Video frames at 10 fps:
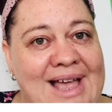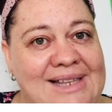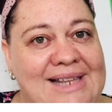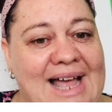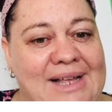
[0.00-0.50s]

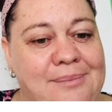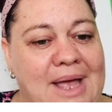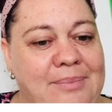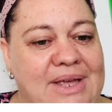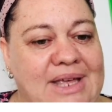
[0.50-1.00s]
like
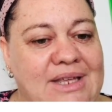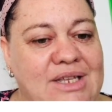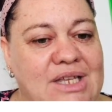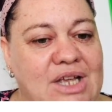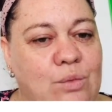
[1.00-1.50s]
maybe
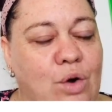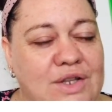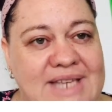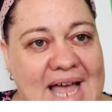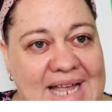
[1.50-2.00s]

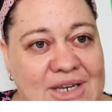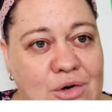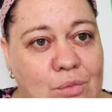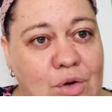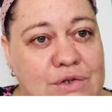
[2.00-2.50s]
water in
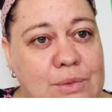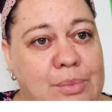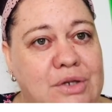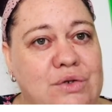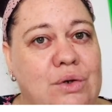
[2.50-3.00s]
your water
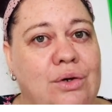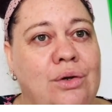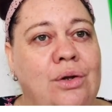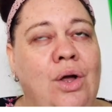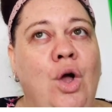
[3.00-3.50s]

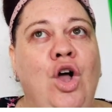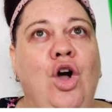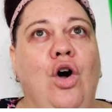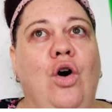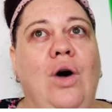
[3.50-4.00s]
bottle,
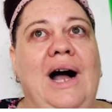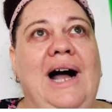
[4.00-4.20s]
or